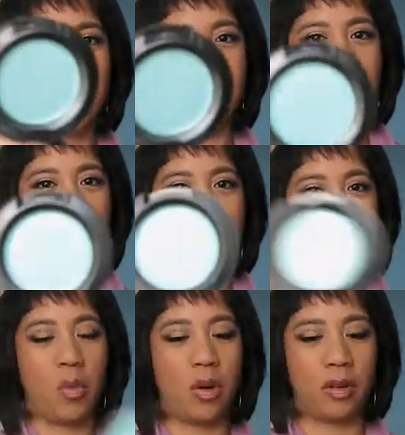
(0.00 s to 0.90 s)
It's a little bit
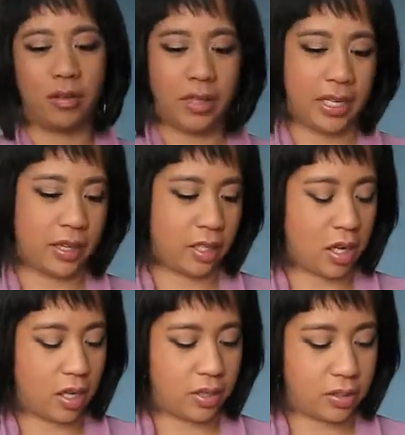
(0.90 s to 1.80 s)
more light than,
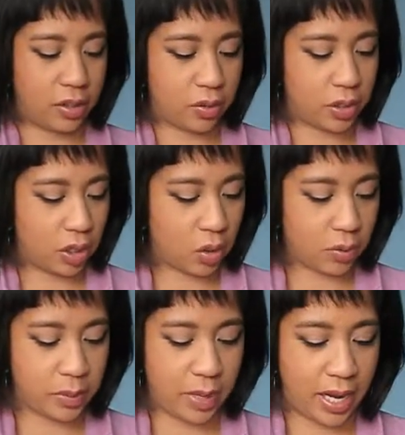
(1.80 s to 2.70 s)
you know,
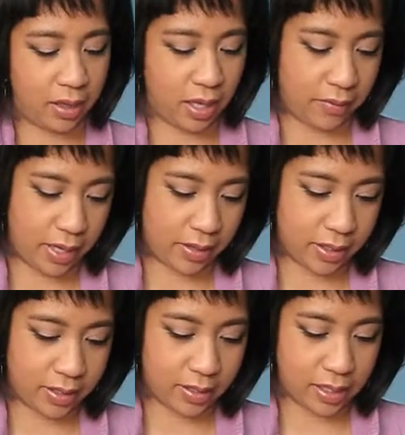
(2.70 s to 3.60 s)
turquoise, but I love it. And
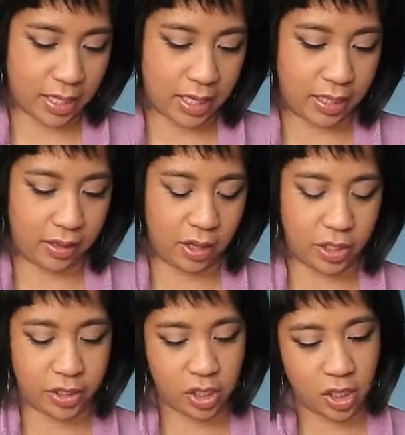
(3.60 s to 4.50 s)
this is a
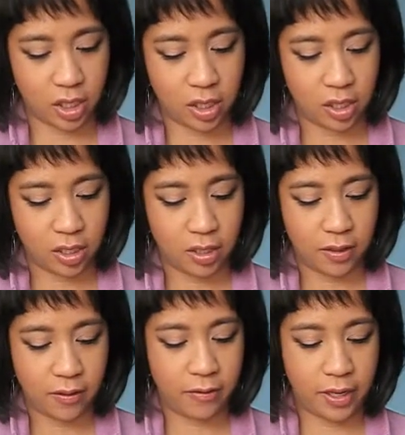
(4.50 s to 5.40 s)
luster
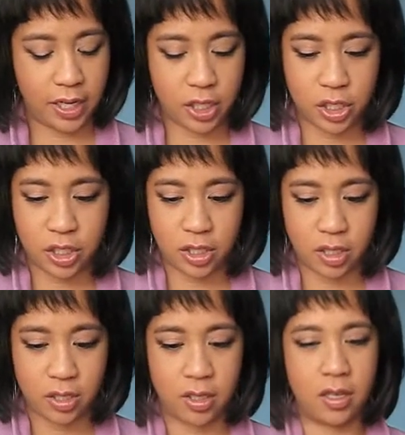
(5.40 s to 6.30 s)
finish.
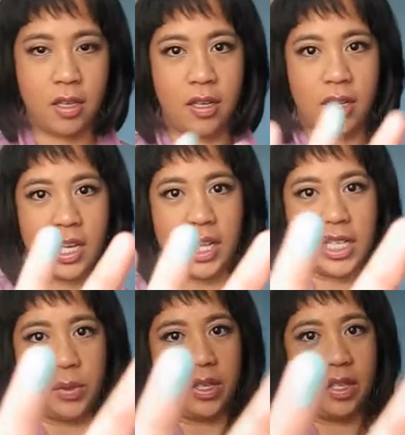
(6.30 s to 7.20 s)

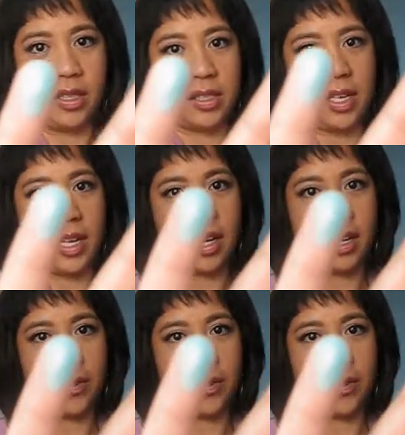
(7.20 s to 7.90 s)
That's what it looks like.